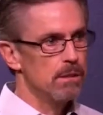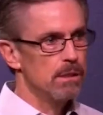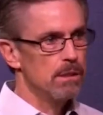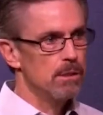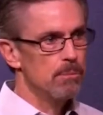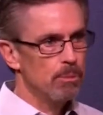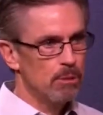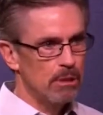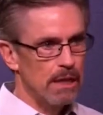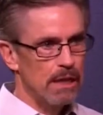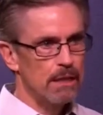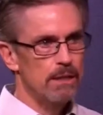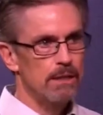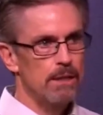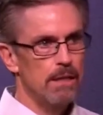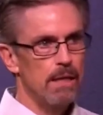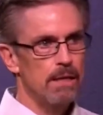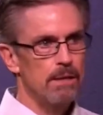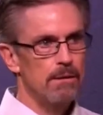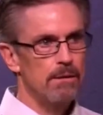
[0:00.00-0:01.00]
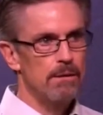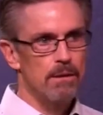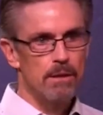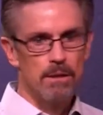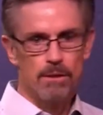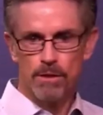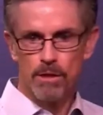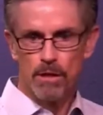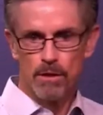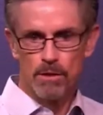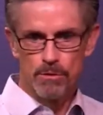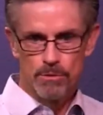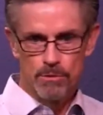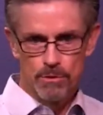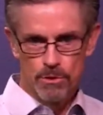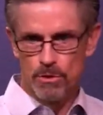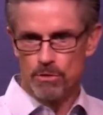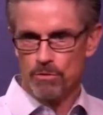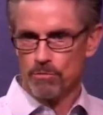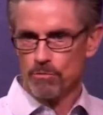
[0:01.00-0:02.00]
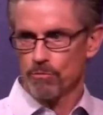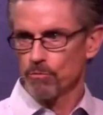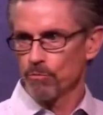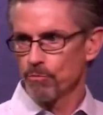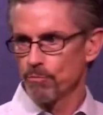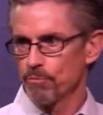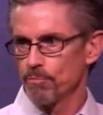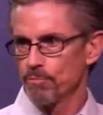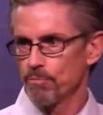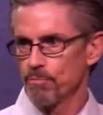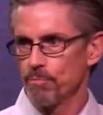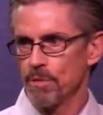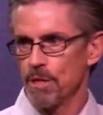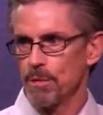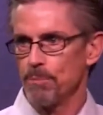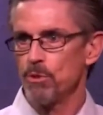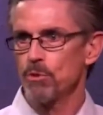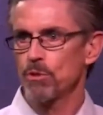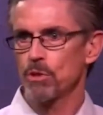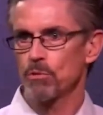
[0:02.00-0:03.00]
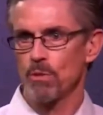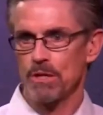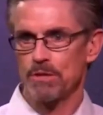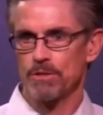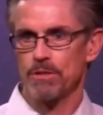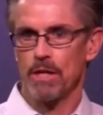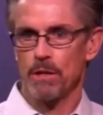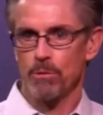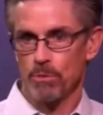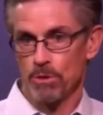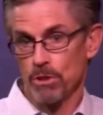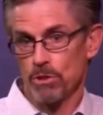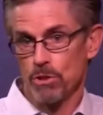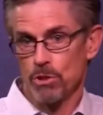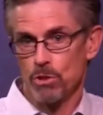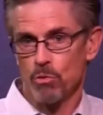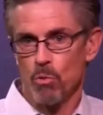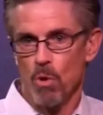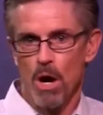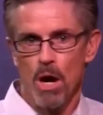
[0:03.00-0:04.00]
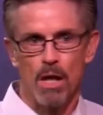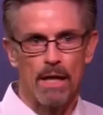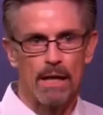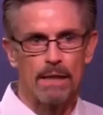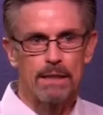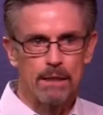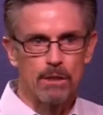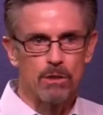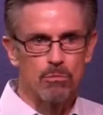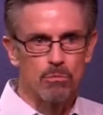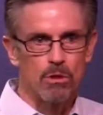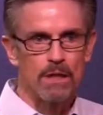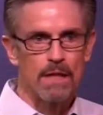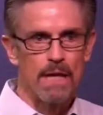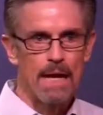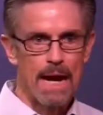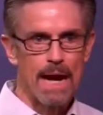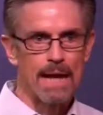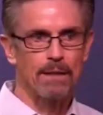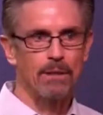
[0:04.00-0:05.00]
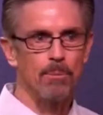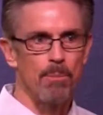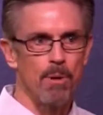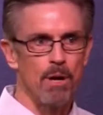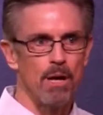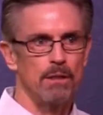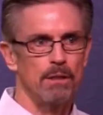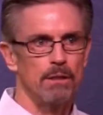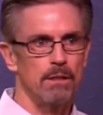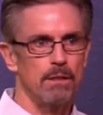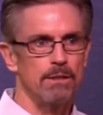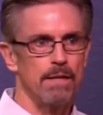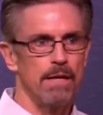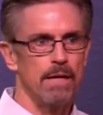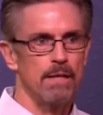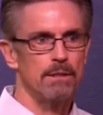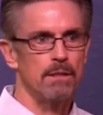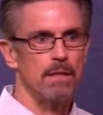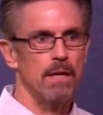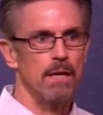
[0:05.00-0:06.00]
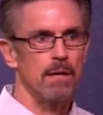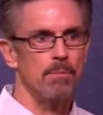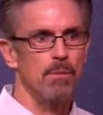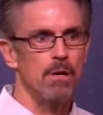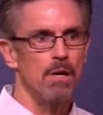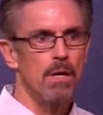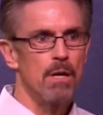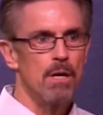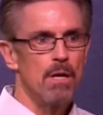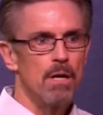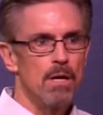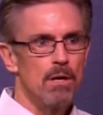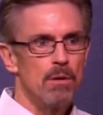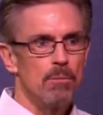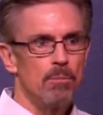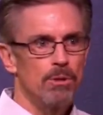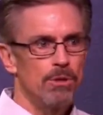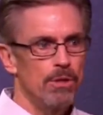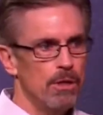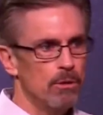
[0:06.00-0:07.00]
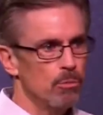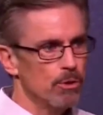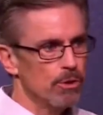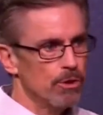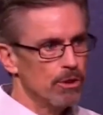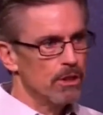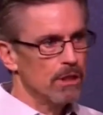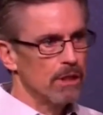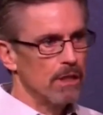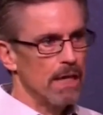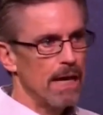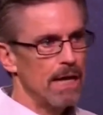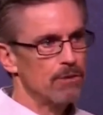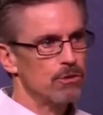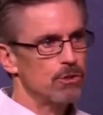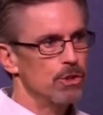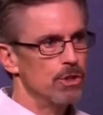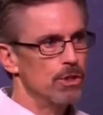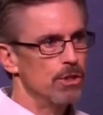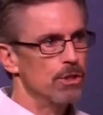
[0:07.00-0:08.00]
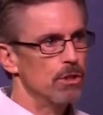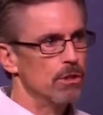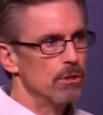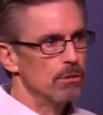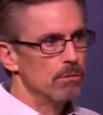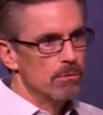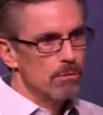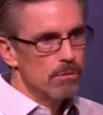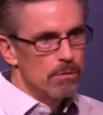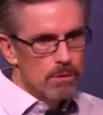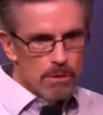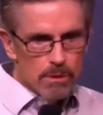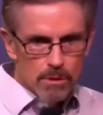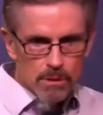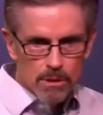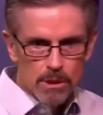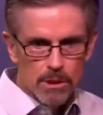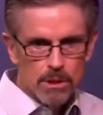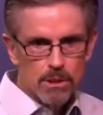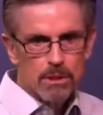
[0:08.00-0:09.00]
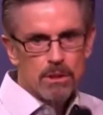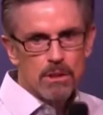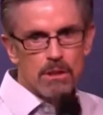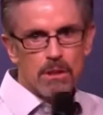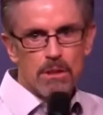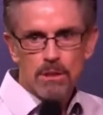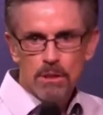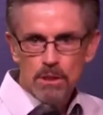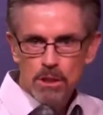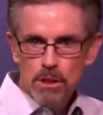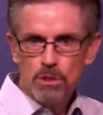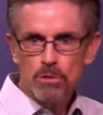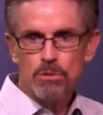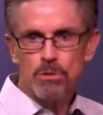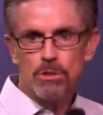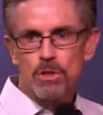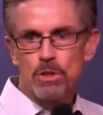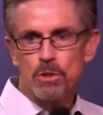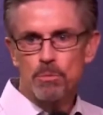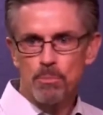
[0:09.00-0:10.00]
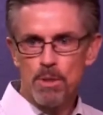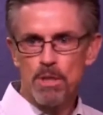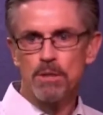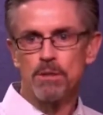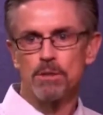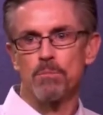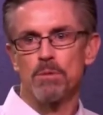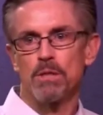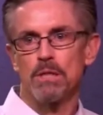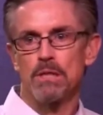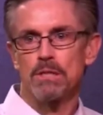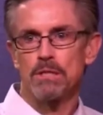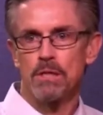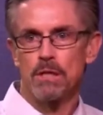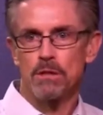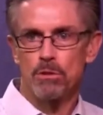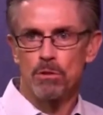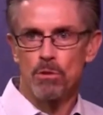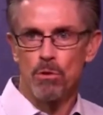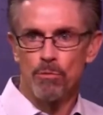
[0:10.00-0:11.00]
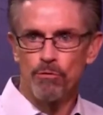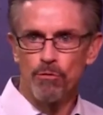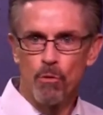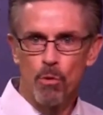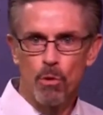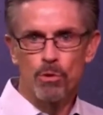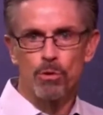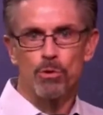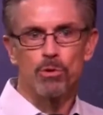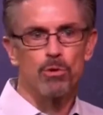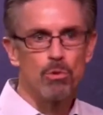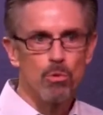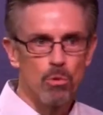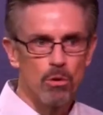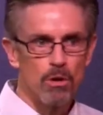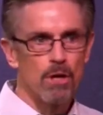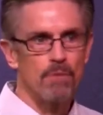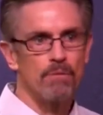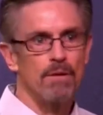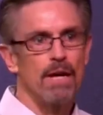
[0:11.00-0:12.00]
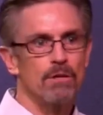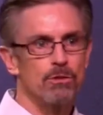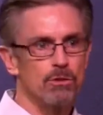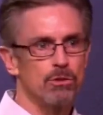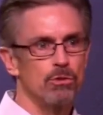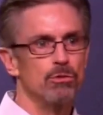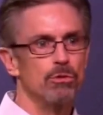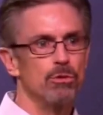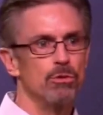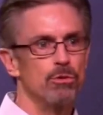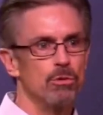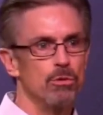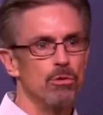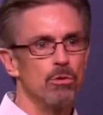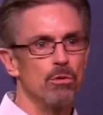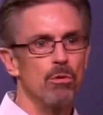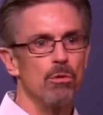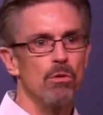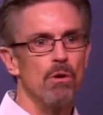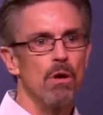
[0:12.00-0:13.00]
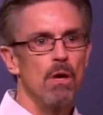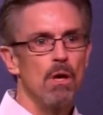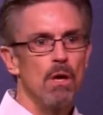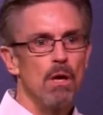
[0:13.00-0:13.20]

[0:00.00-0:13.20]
He planted it in there. And maybe you can resonate with this as well. I didn't really act upon it at that time. But then within the last year, he continued to speak to me and said, go forth, do what I've asked you to do.